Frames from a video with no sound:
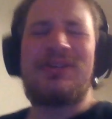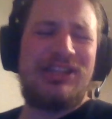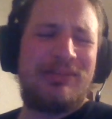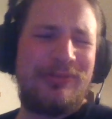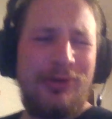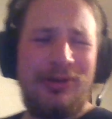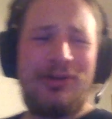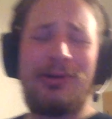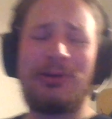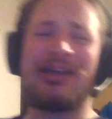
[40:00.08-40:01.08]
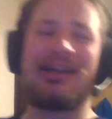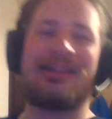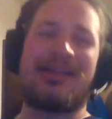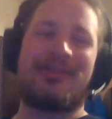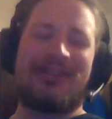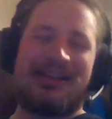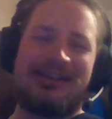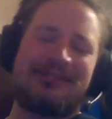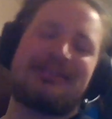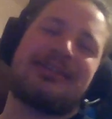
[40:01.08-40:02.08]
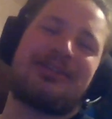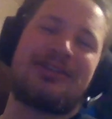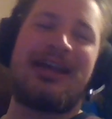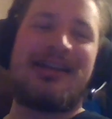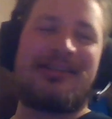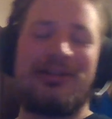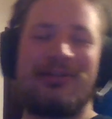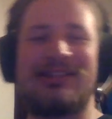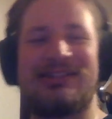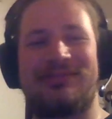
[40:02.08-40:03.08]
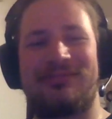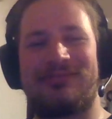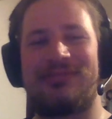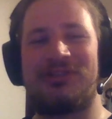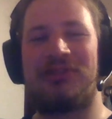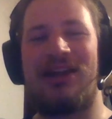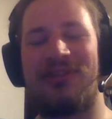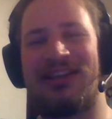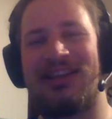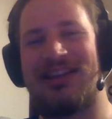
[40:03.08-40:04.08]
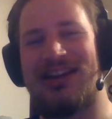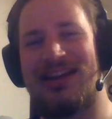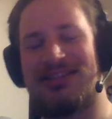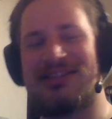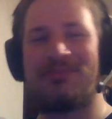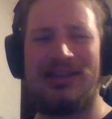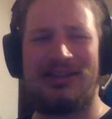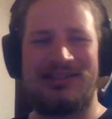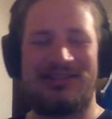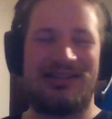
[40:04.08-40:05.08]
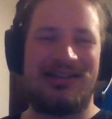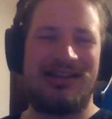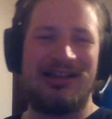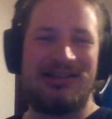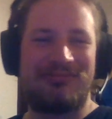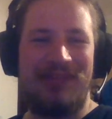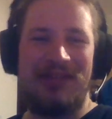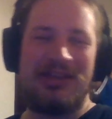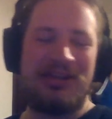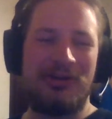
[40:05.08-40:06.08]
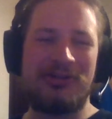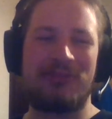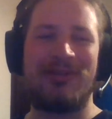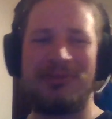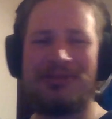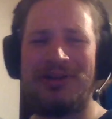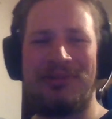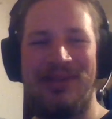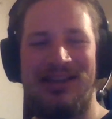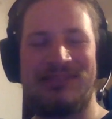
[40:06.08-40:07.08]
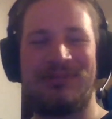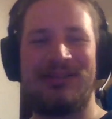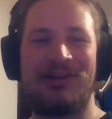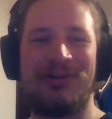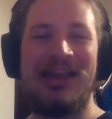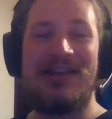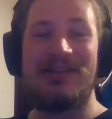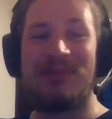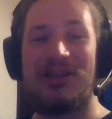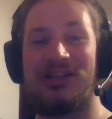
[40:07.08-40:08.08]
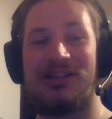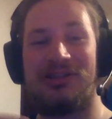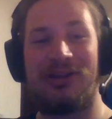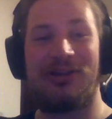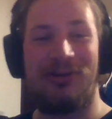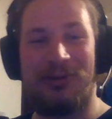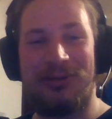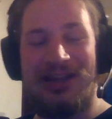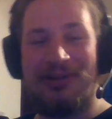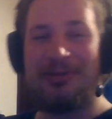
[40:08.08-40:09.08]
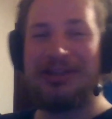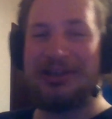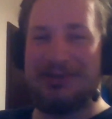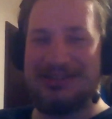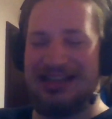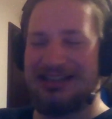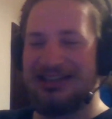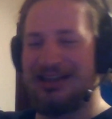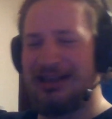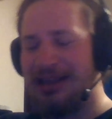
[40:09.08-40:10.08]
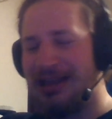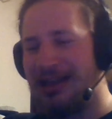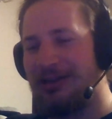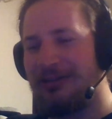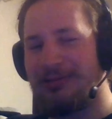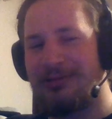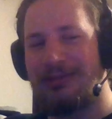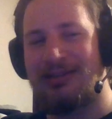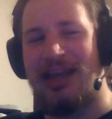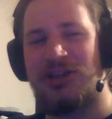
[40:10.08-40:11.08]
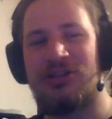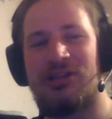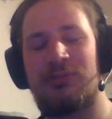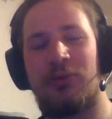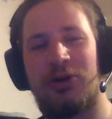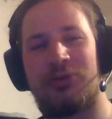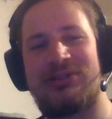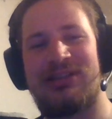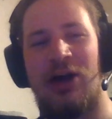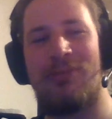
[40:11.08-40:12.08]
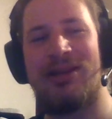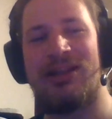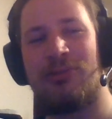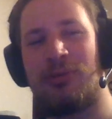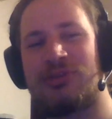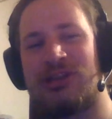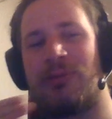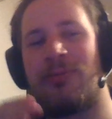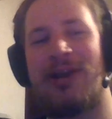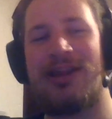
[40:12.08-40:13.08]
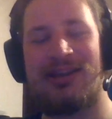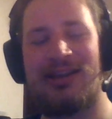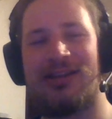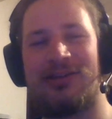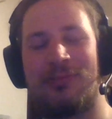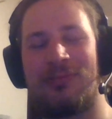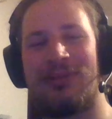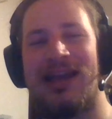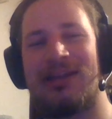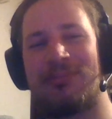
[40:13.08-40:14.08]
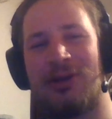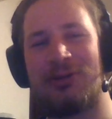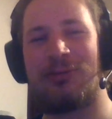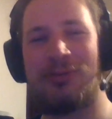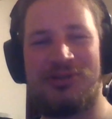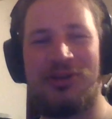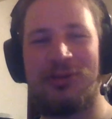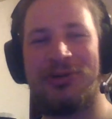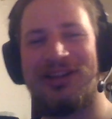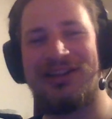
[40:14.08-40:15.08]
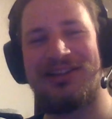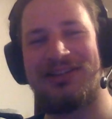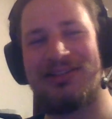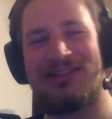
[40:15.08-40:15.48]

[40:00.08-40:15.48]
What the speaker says: especially before Corona, I thought like, okay, you know, it's geographically, yes, it's mixed. I think also people very mixed, but no, especially during Corona, when it was like the national sport was how many rules can we break and then complain about the rules not working.